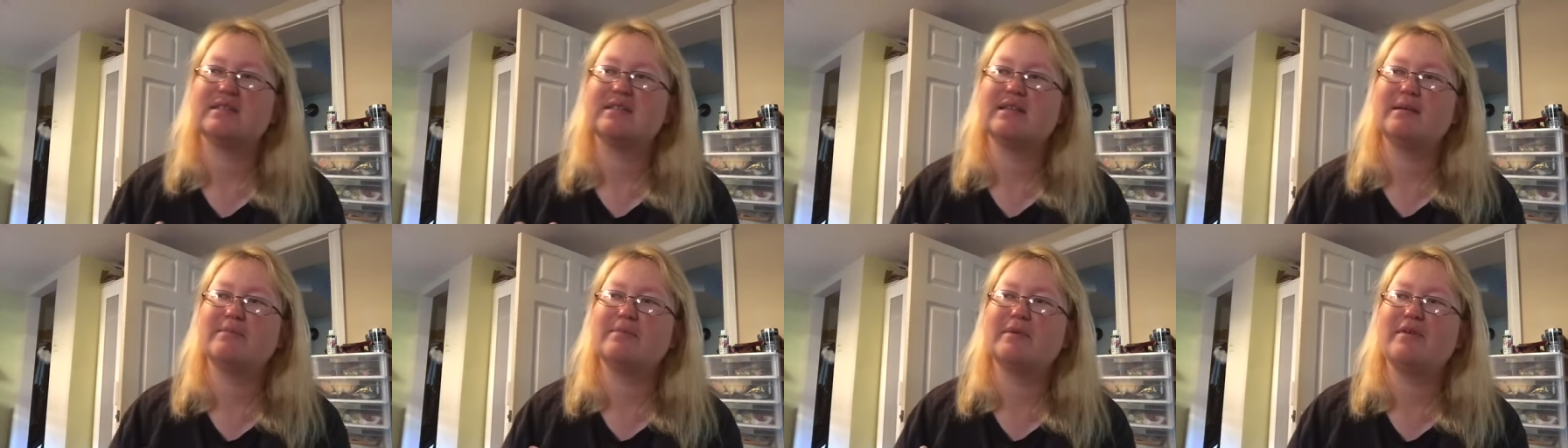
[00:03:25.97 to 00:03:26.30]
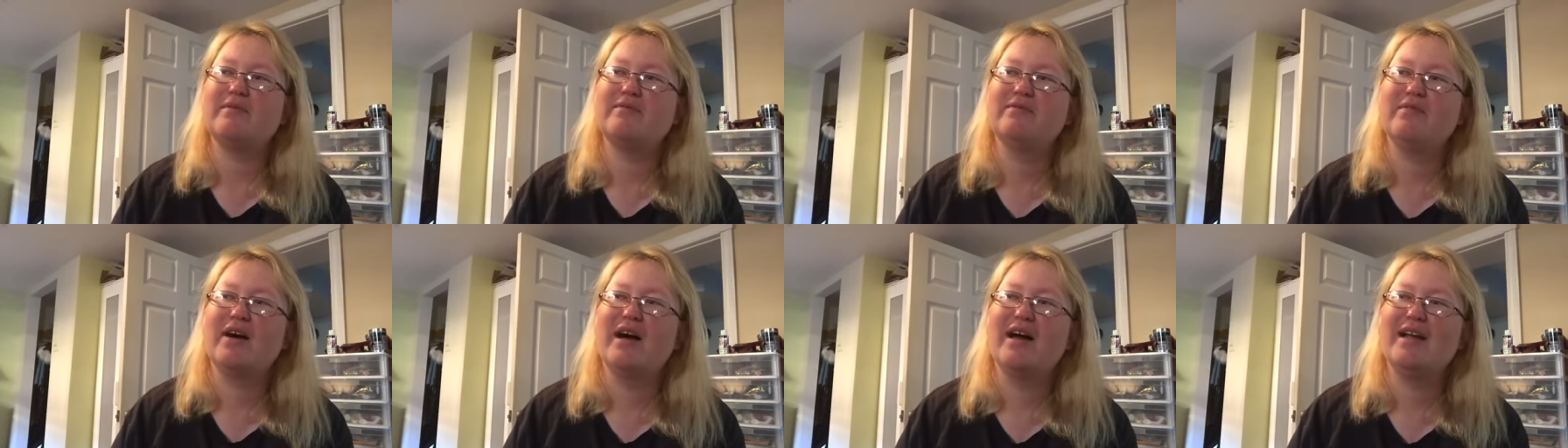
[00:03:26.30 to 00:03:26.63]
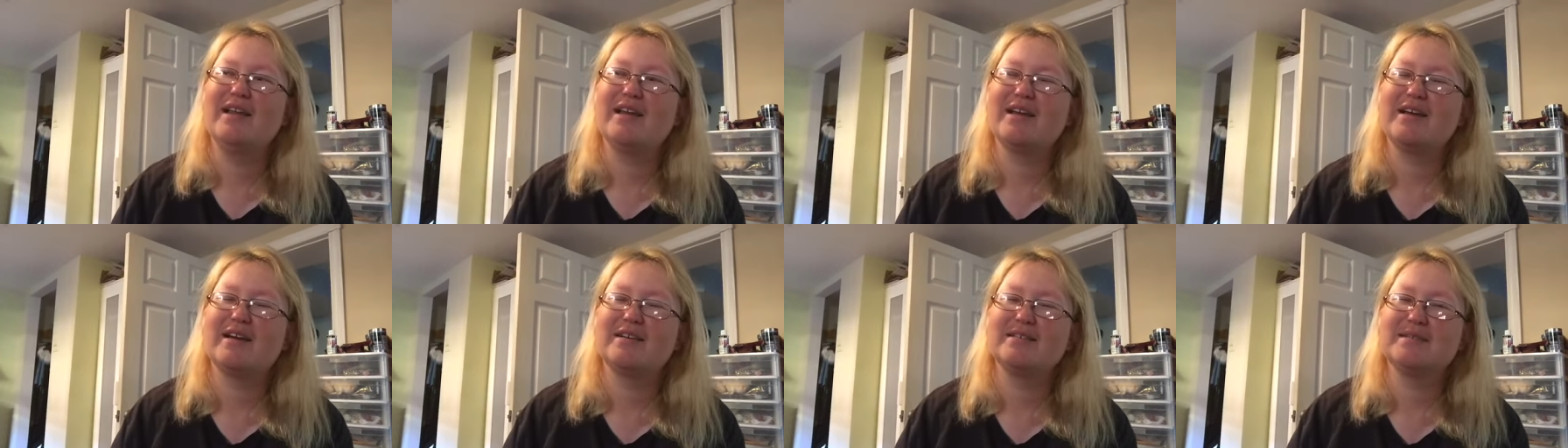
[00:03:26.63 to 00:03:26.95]
up, I
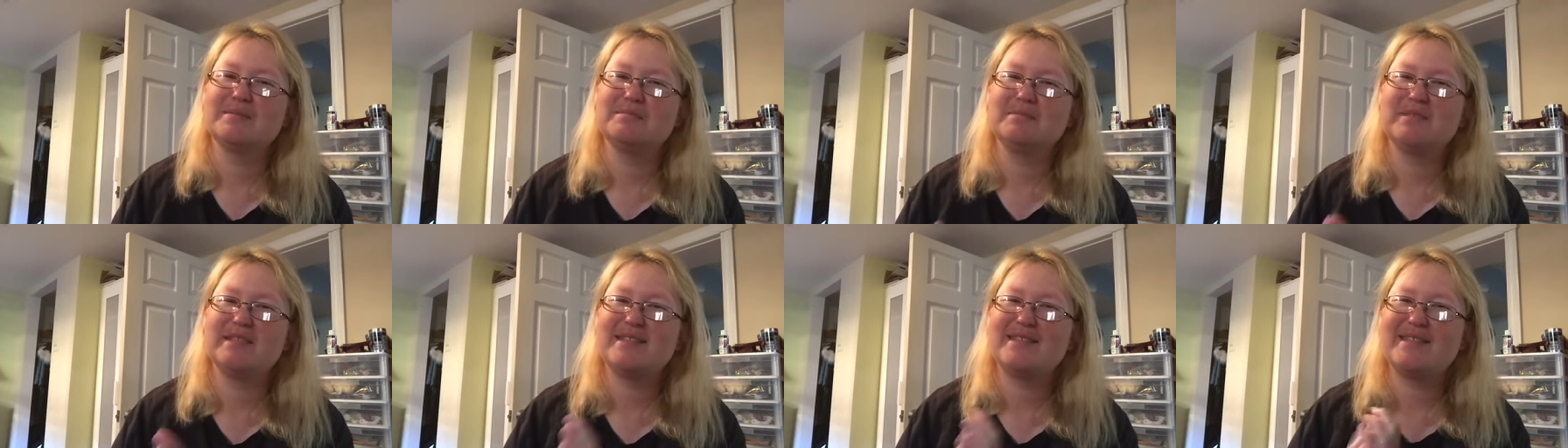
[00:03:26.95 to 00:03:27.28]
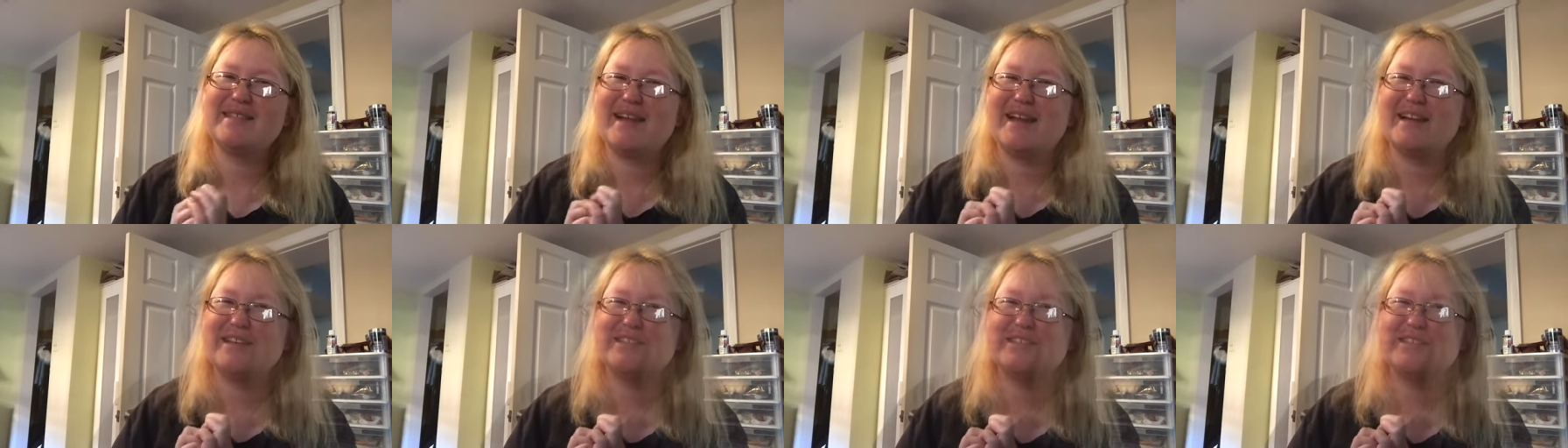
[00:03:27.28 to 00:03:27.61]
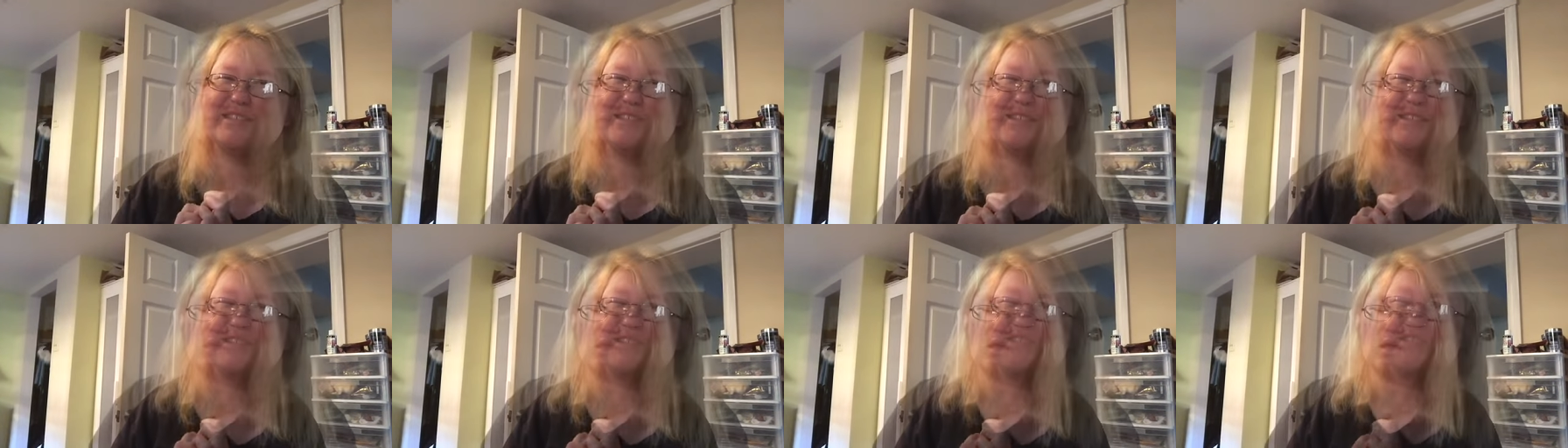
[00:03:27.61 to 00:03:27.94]
finally got some stash
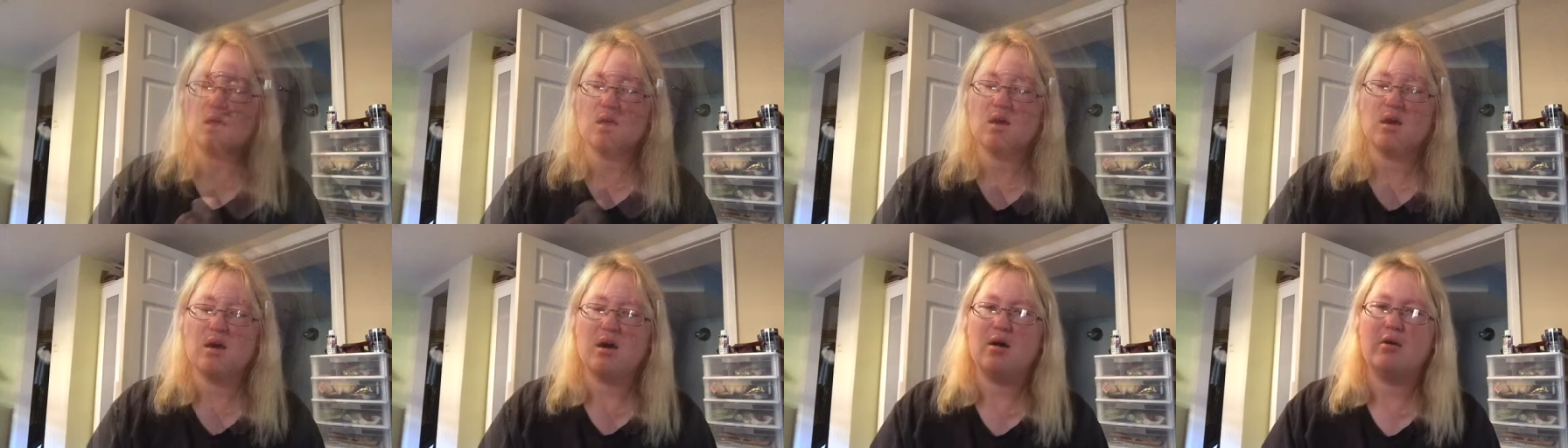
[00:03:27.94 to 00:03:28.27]
editions.